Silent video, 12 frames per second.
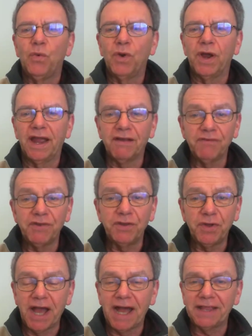Wherever
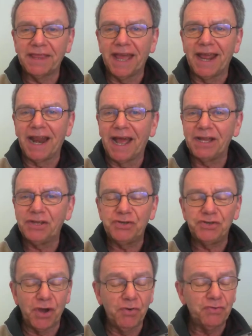you got that, I
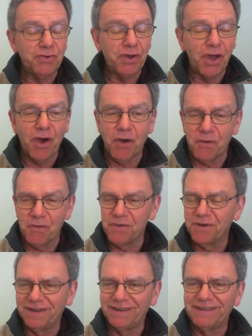don't know.